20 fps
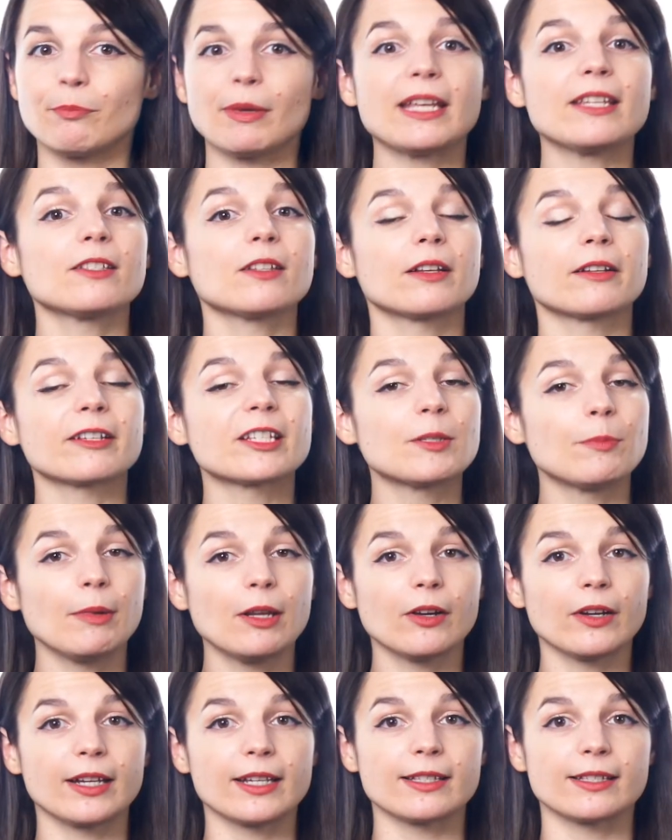based on
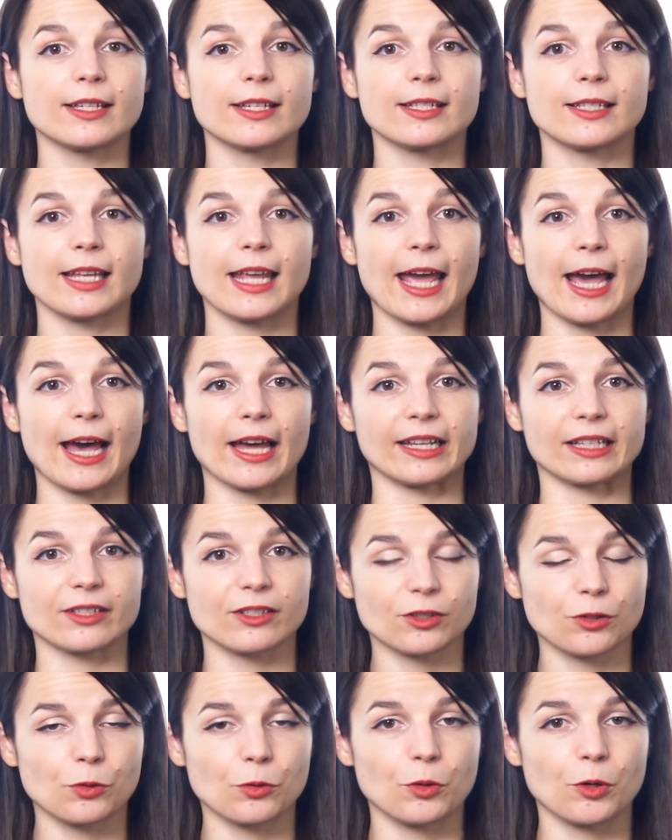experiences they had in
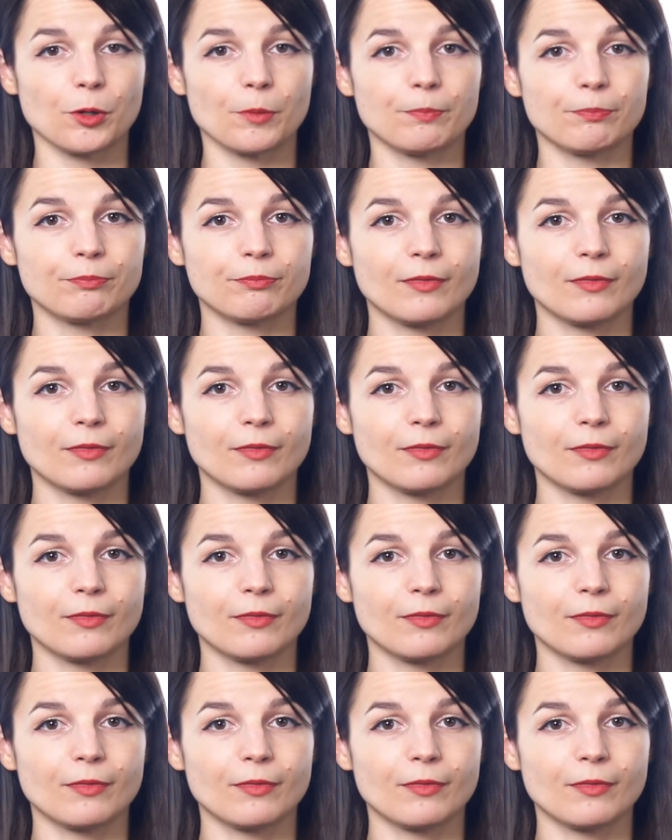school.